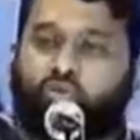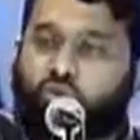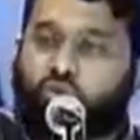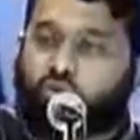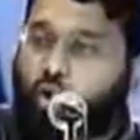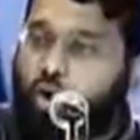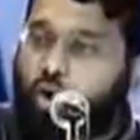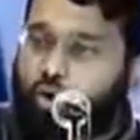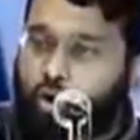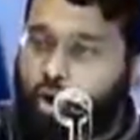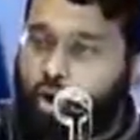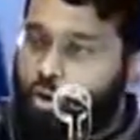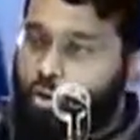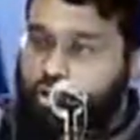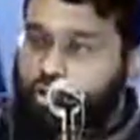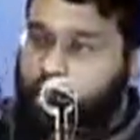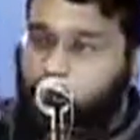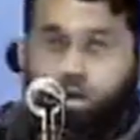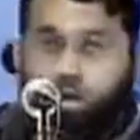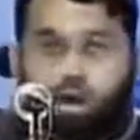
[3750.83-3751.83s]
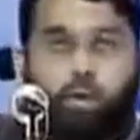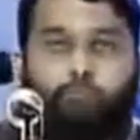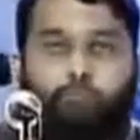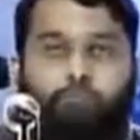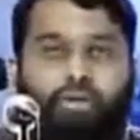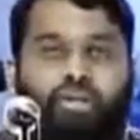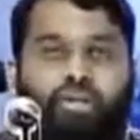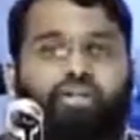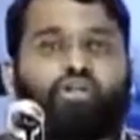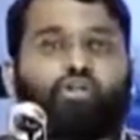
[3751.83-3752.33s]
God who cannot
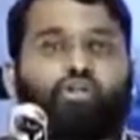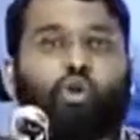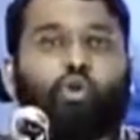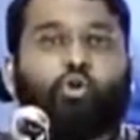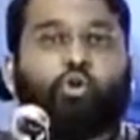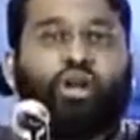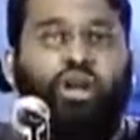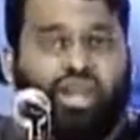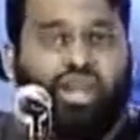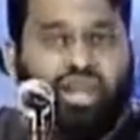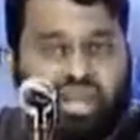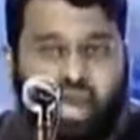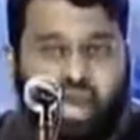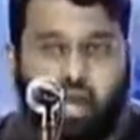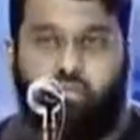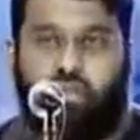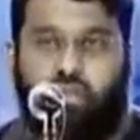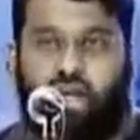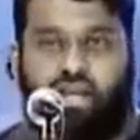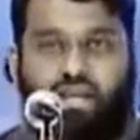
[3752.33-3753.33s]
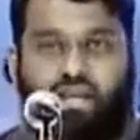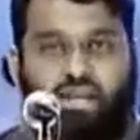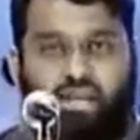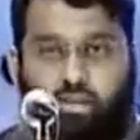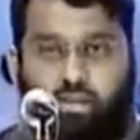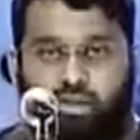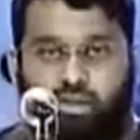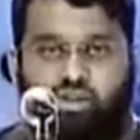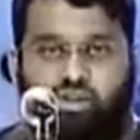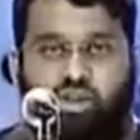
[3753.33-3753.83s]
be shown in any
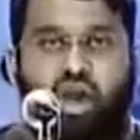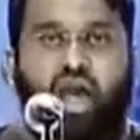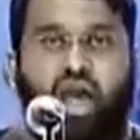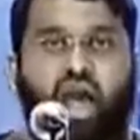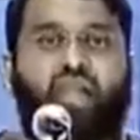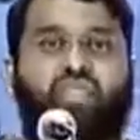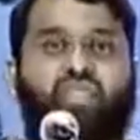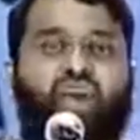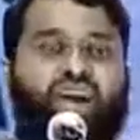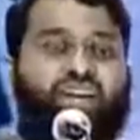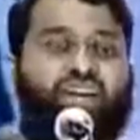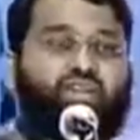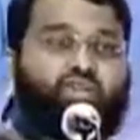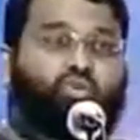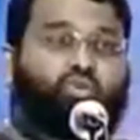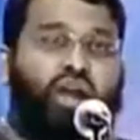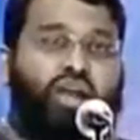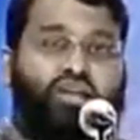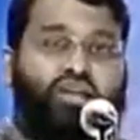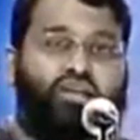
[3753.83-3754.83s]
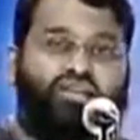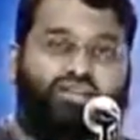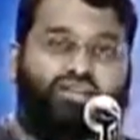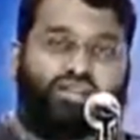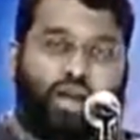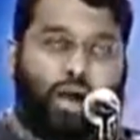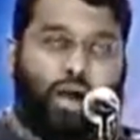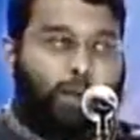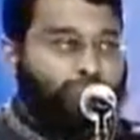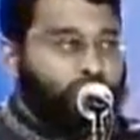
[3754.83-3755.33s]
image. And that is why in
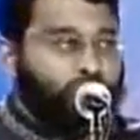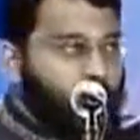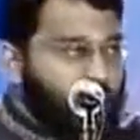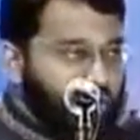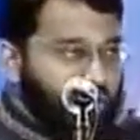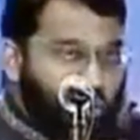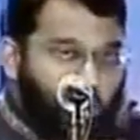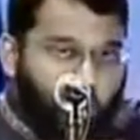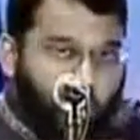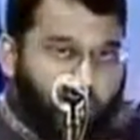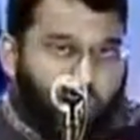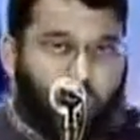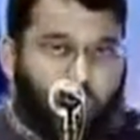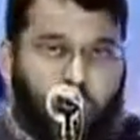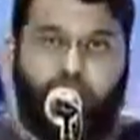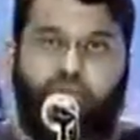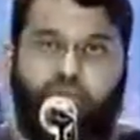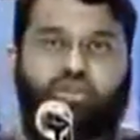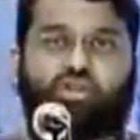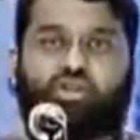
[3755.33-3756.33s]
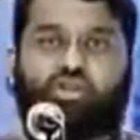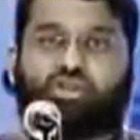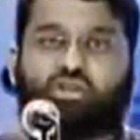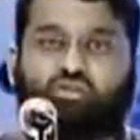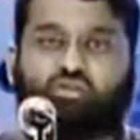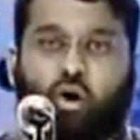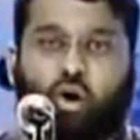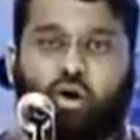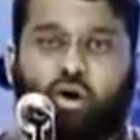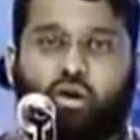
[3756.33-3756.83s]
Islam, there are no images of
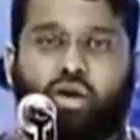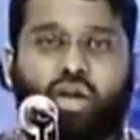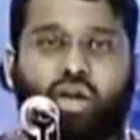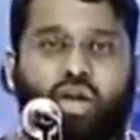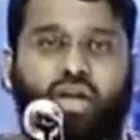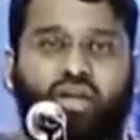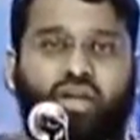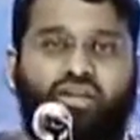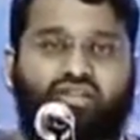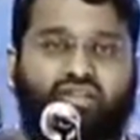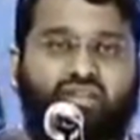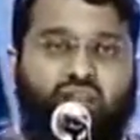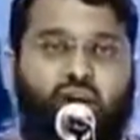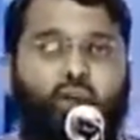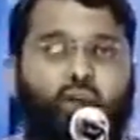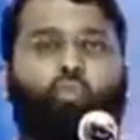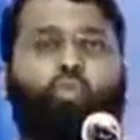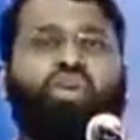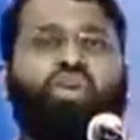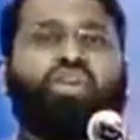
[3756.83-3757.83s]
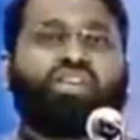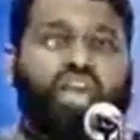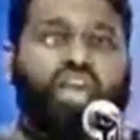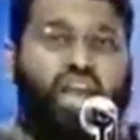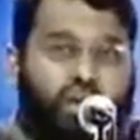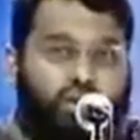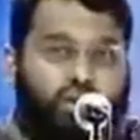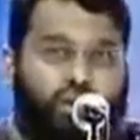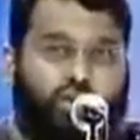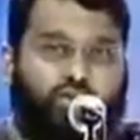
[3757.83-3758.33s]
God. In Islam, we
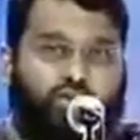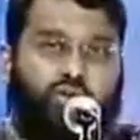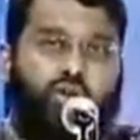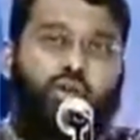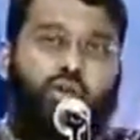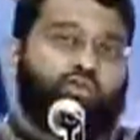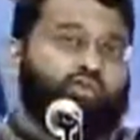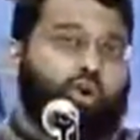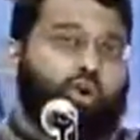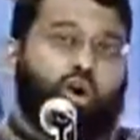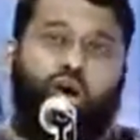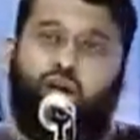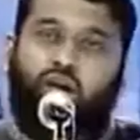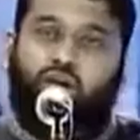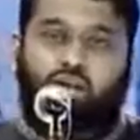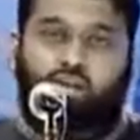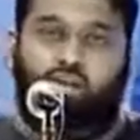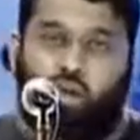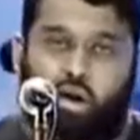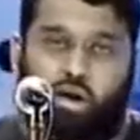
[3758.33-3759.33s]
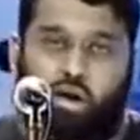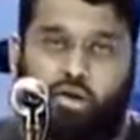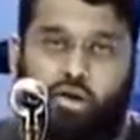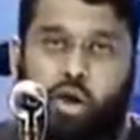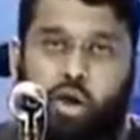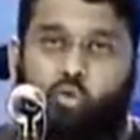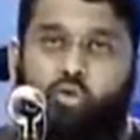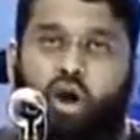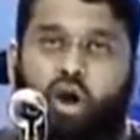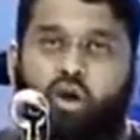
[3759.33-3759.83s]
cannot draw any God.
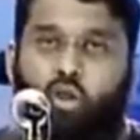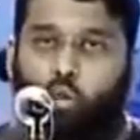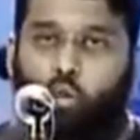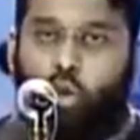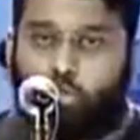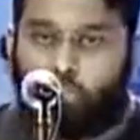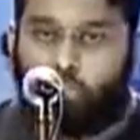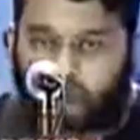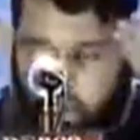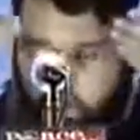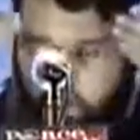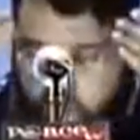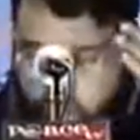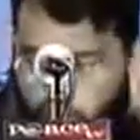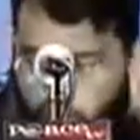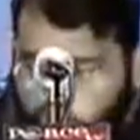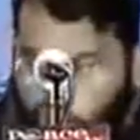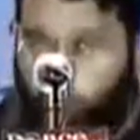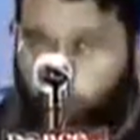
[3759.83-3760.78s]
Rather, we bow down to